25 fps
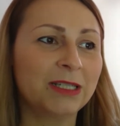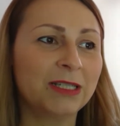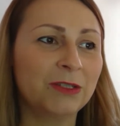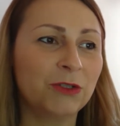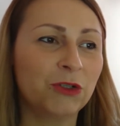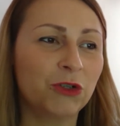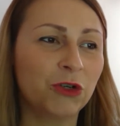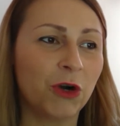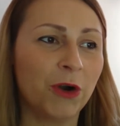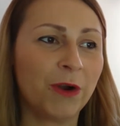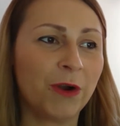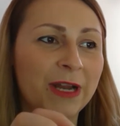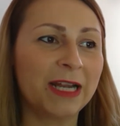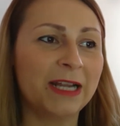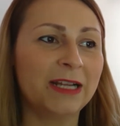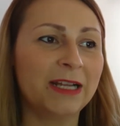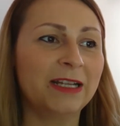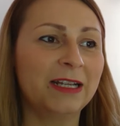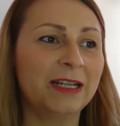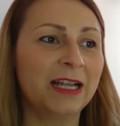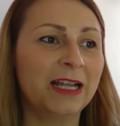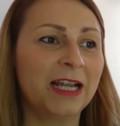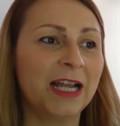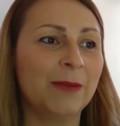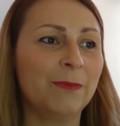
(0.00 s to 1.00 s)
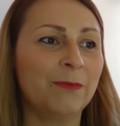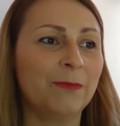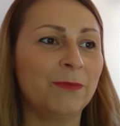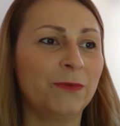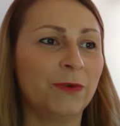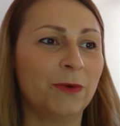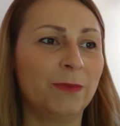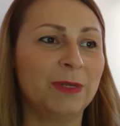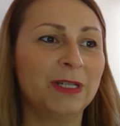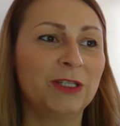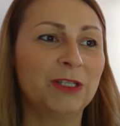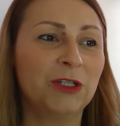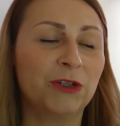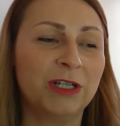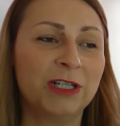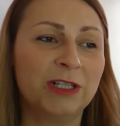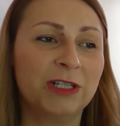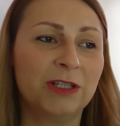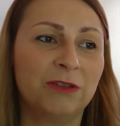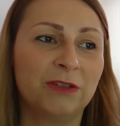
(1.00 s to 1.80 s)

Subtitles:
drawing an income from interest